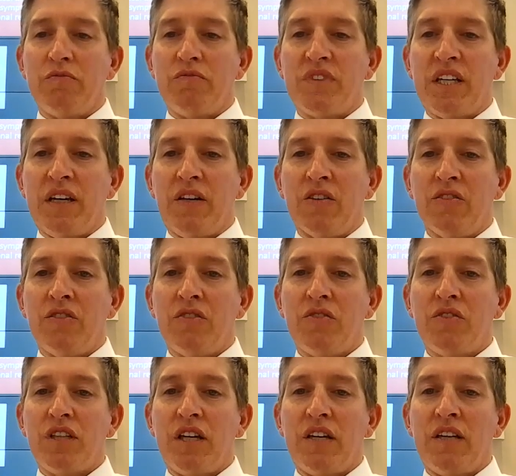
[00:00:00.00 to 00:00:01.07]
They also
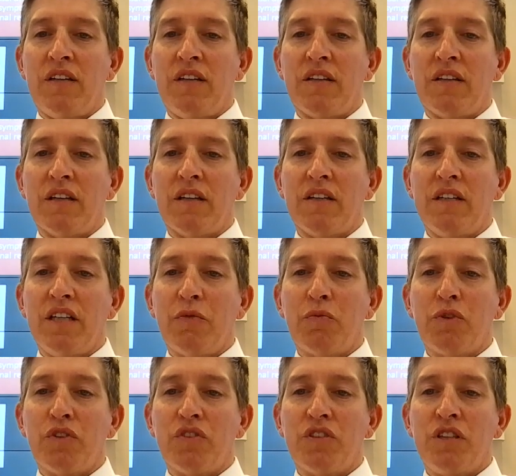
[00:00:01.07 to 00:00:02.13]
stated that the clinic
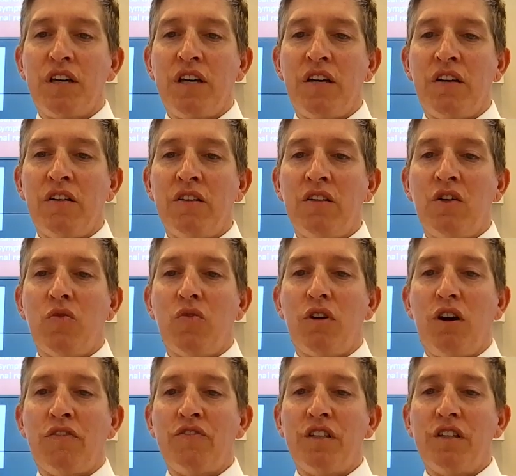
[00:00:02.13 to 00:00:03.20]
personnel were
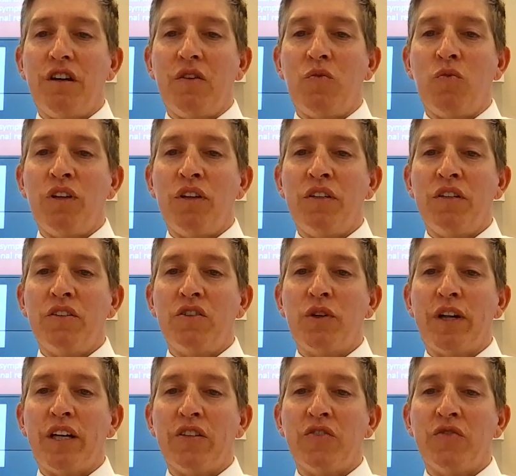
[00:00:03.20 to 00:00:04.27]
often unwilling to
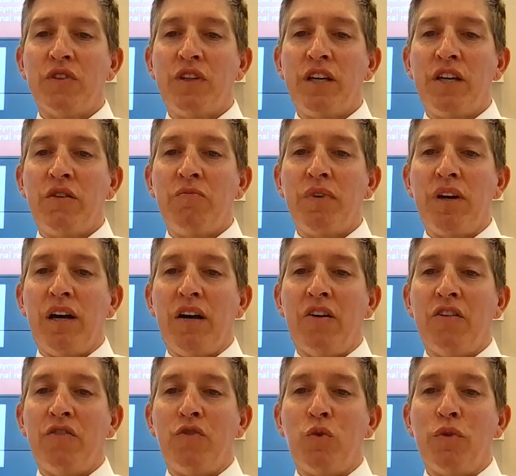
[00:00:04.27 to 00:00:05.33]
transfer them
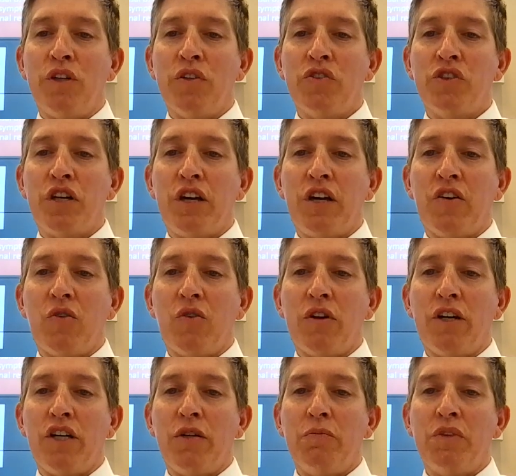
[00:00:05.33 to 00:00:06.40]
out of a wheelchair
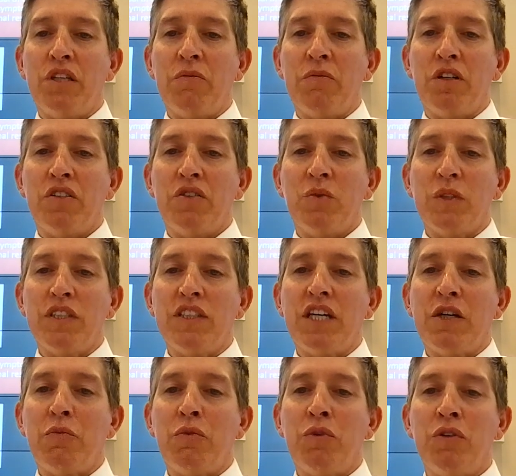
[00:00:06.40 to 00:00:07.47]
or help them onto a
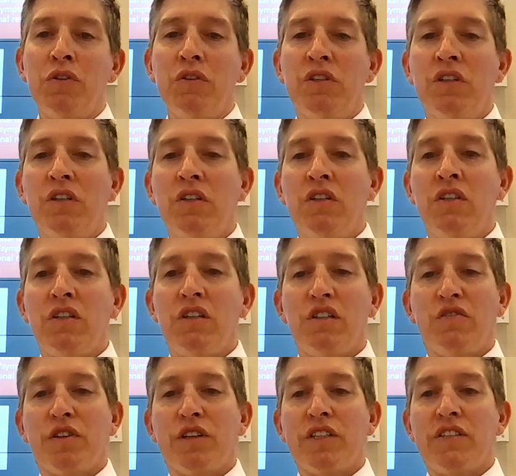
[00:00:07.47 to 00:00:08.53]
table,
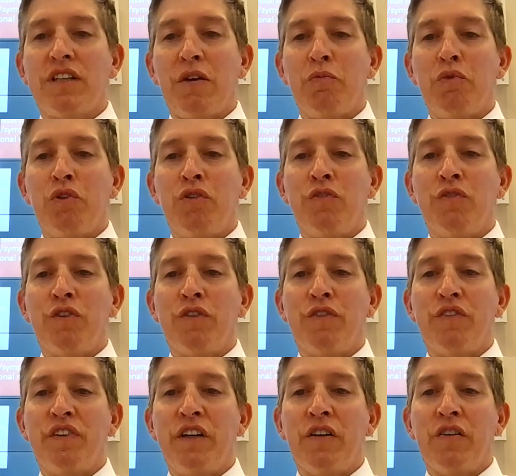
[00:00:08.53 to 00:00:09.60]
for example, for
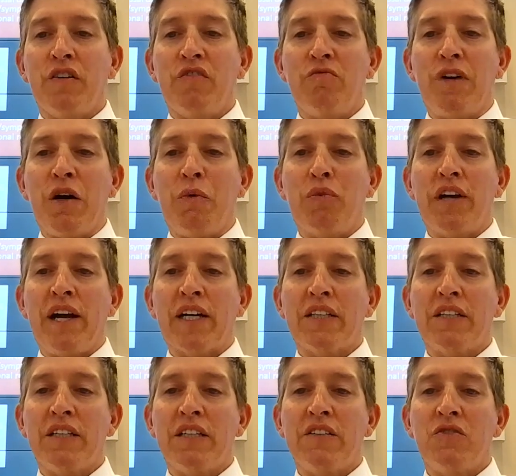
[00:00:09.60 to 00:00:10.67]
fear of
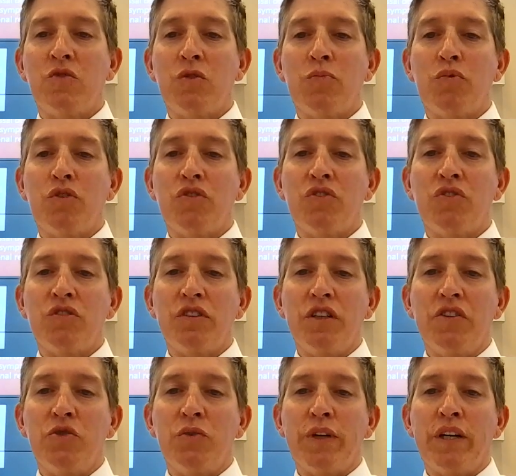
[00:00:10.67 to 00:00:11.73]
malpractice or personal
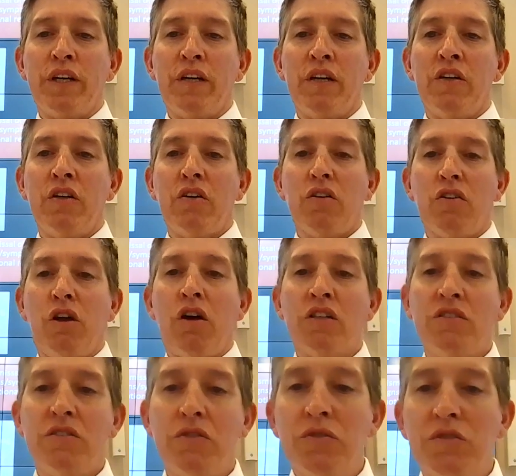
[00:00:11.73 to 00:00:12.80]
injury
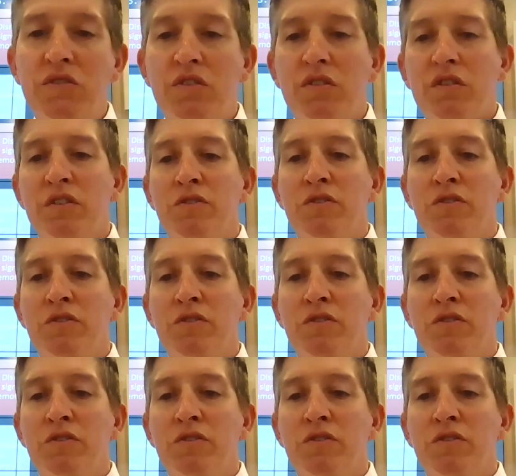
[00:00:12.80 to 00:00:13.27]
lawsuits.